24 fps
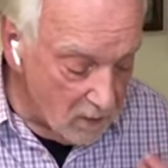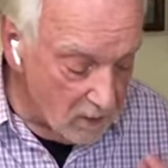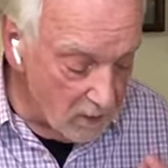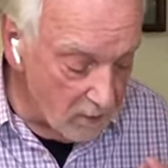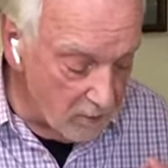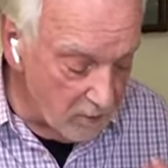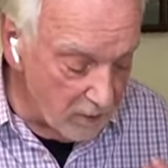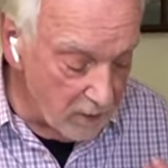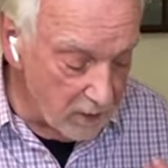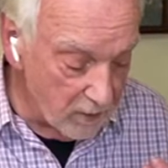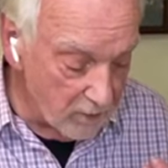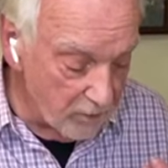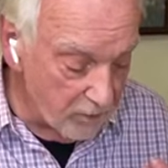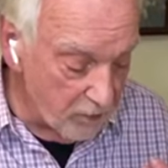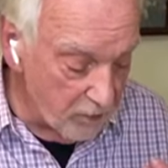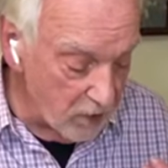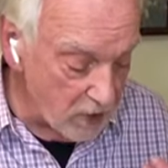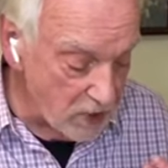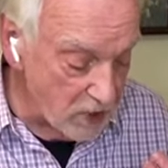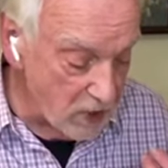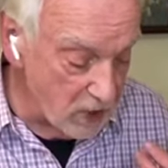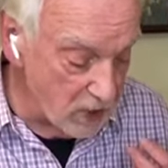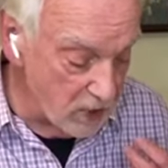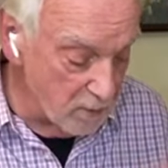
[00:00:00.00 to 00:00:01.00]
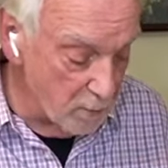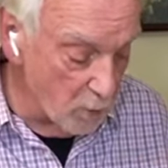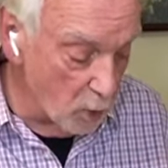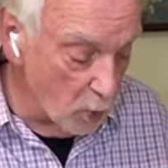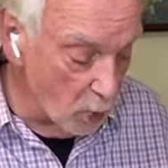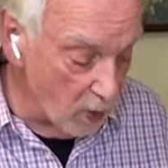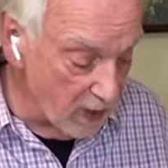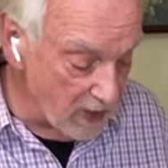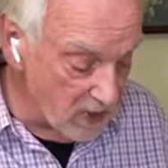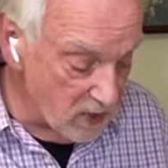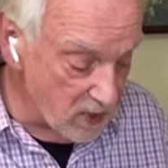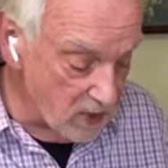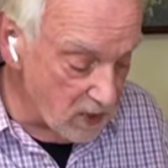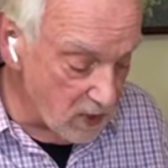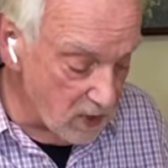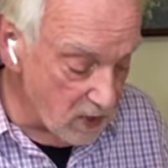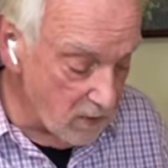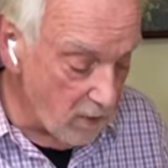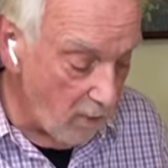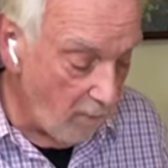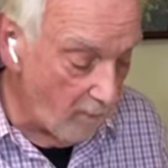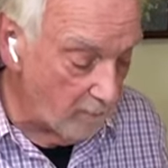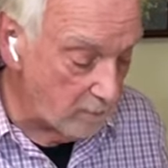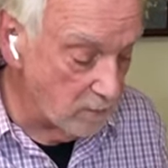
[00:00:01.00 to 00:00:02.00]
The, the fish is moist,
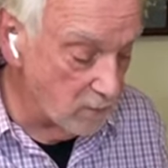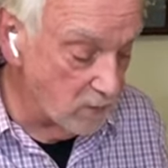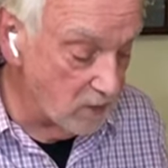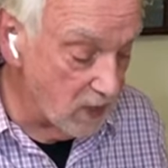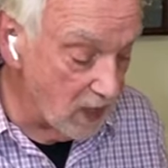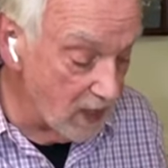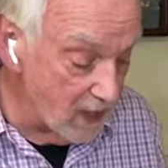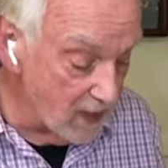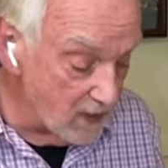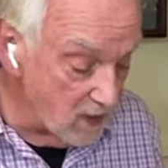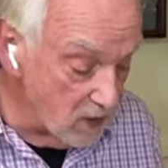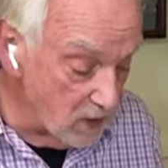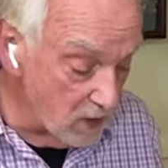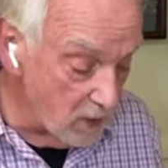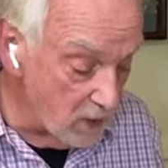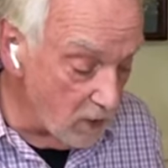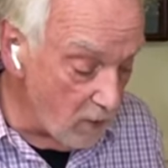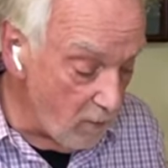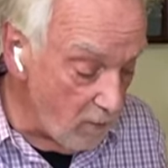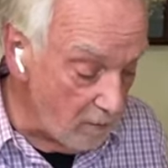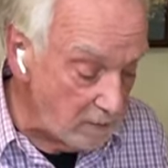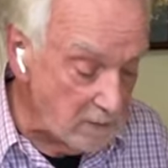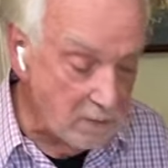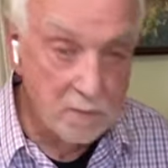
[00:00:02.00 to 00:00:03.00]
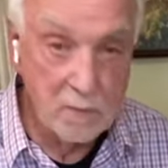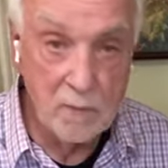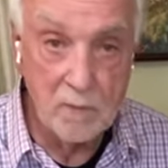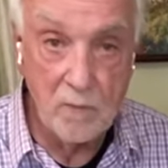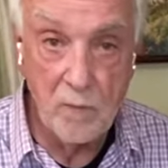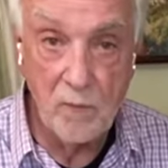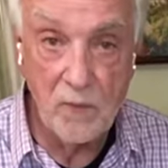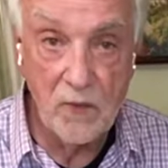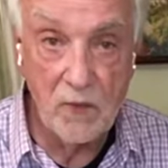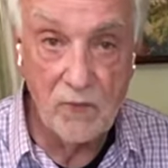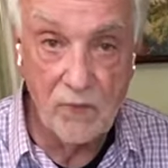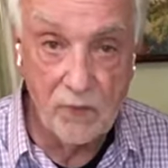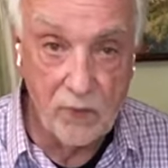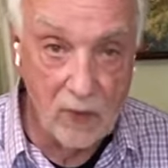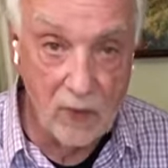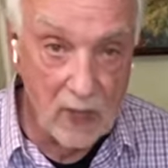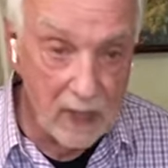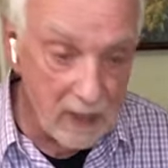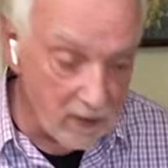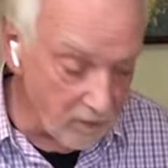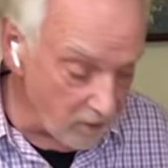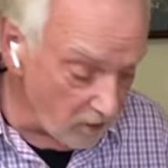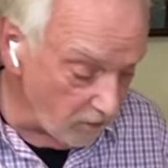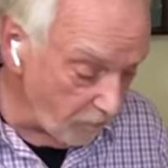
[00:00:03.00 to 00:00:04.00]
tender,
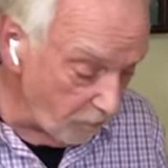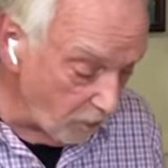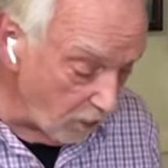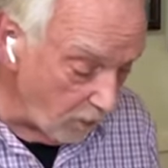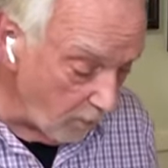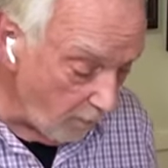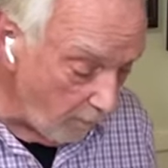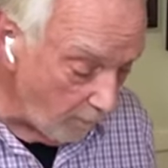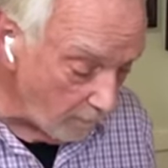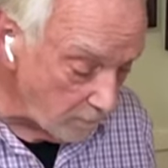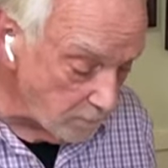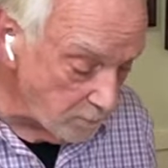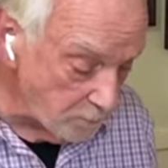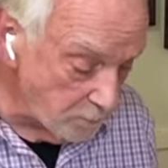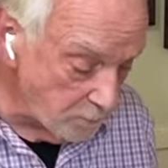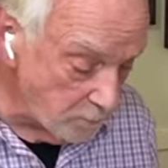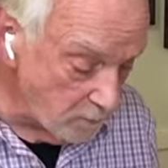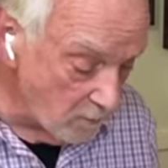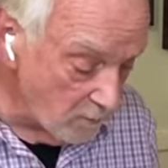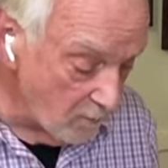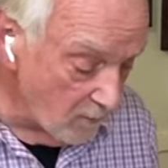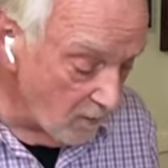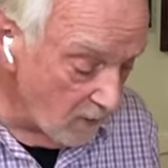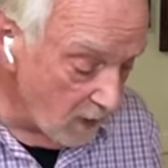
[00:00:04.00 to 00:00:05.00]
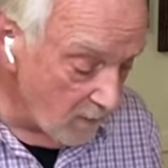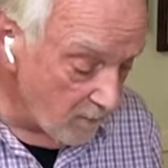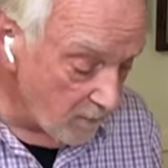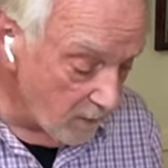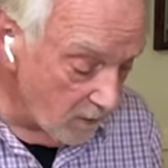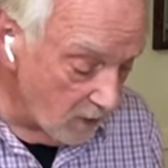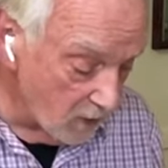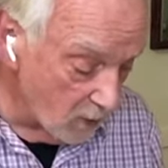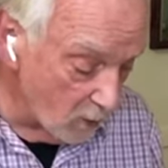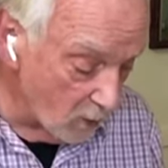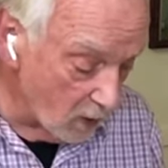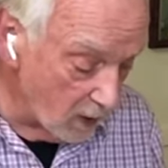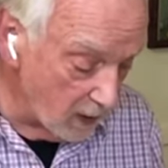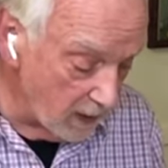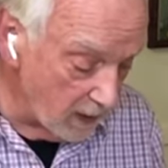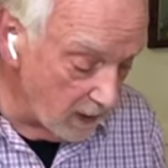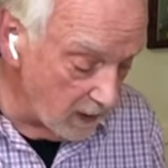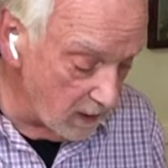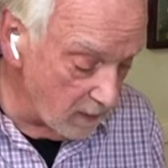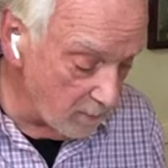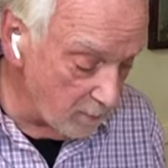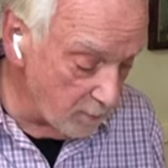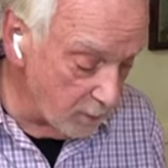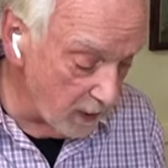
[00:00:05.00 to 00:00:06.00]
flavorful. The
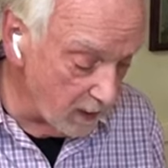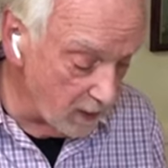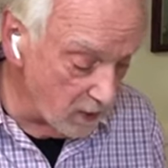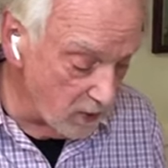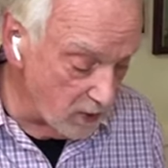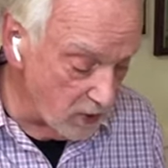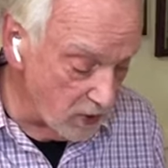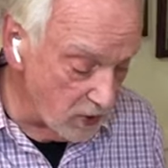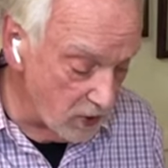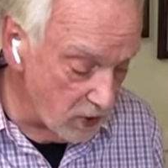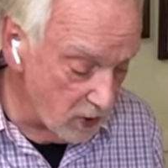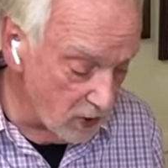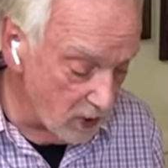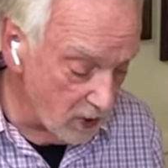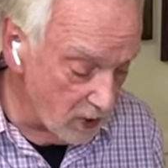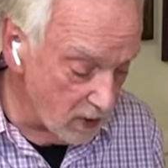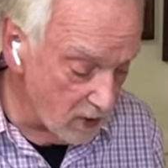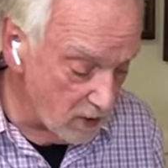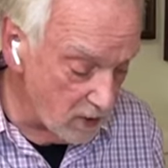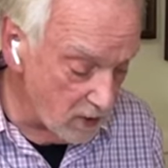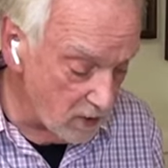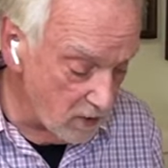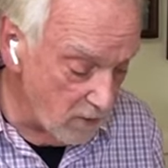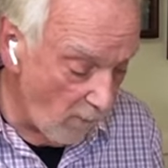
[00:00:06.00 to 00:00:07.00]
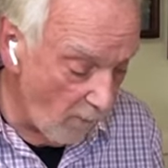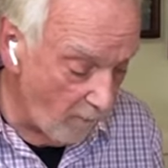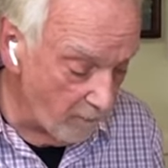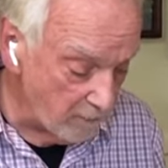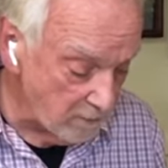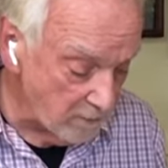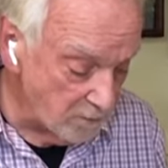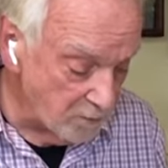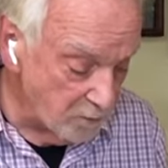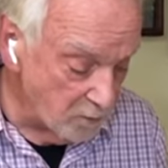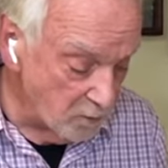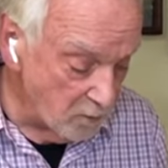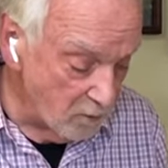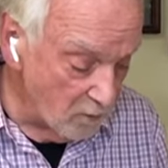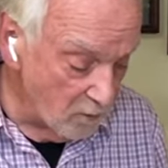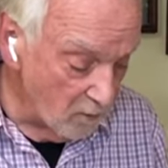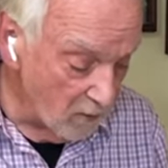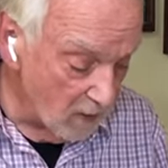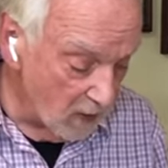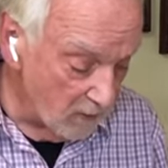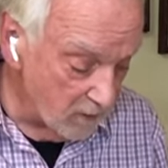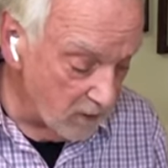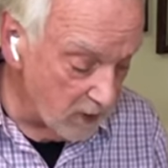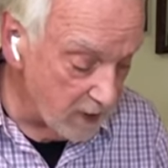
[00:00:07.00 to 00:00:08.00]
wine and butter sauce,
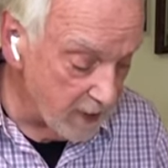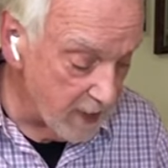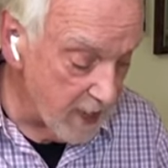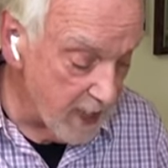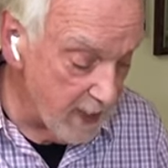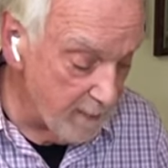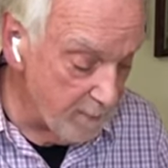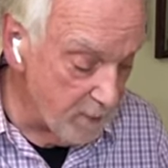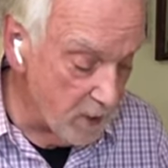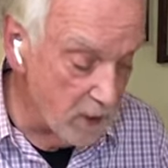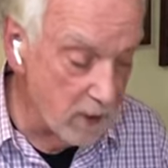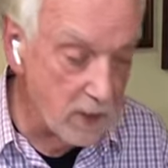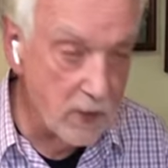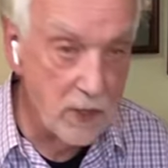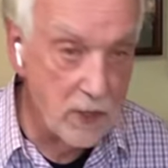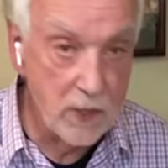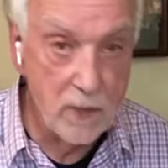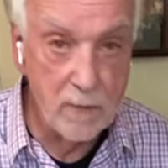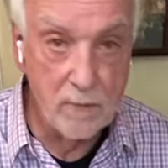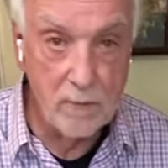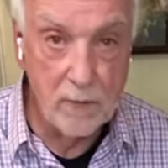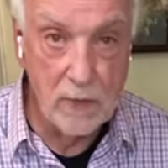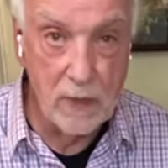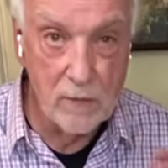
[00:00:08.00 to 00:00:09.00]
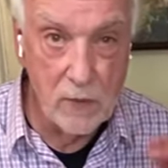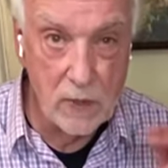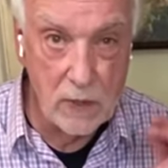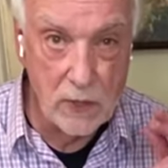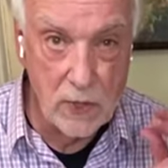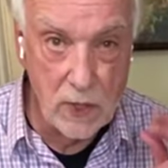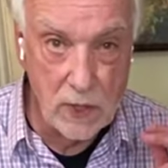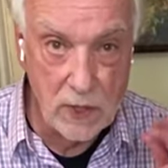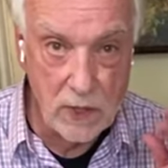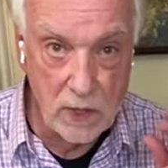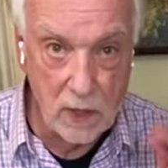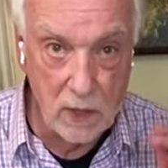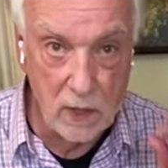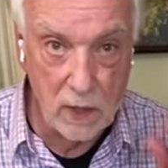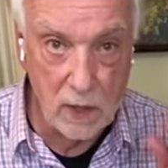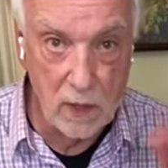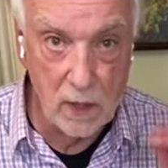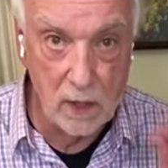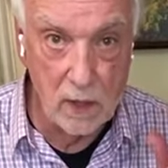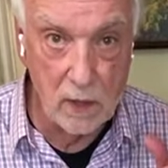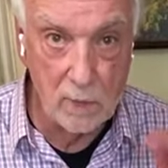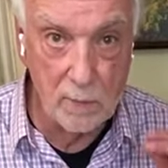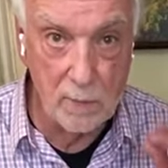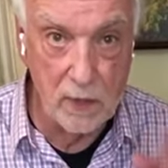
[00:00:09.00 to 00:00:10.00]
the capers give it just a
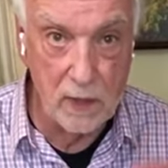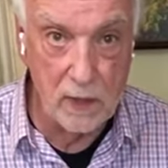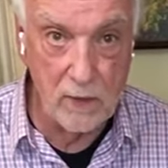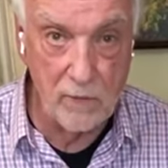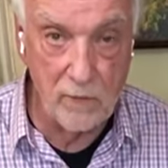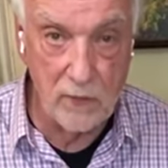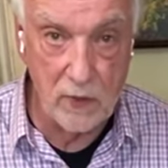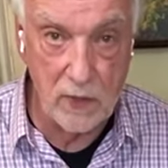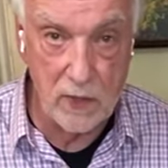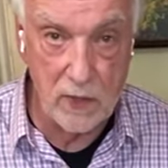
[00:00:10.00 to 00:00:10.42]
little bit of